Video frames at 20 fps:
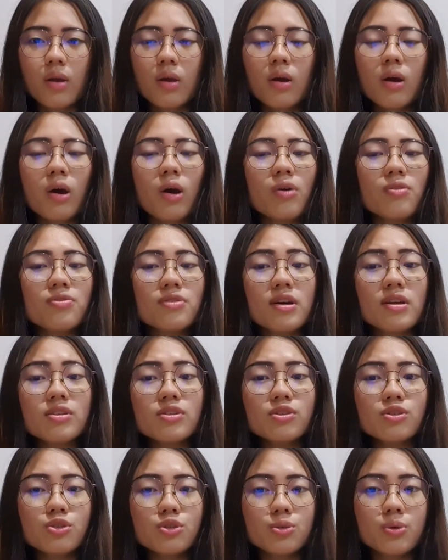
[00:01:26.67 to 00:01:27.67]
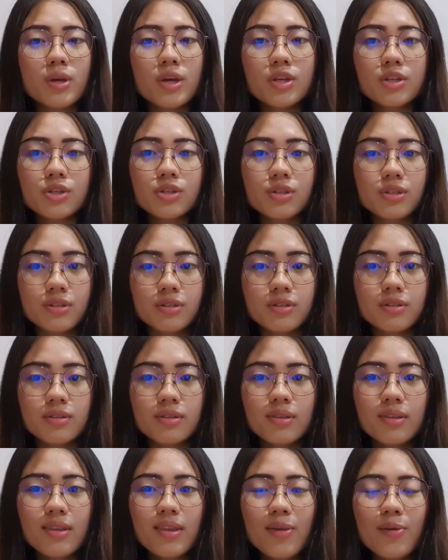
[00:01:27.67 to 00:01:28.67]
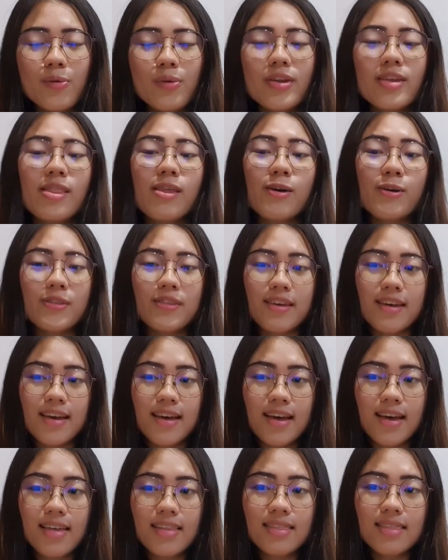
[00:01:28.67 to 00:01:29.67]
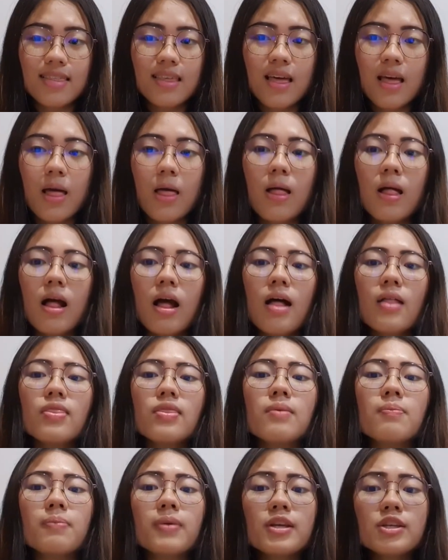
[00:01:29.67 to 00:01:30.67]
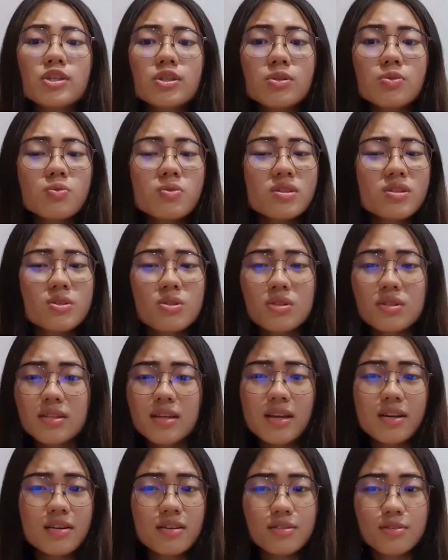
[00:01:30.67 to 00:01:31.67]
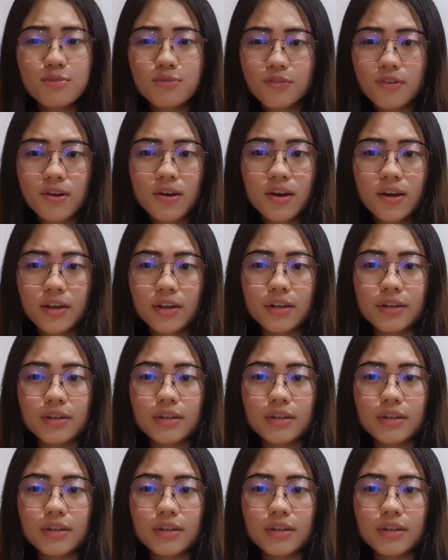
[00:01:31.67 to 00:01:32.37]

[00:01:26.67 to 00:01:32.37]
On that situation, we know that the patient was not satisfied.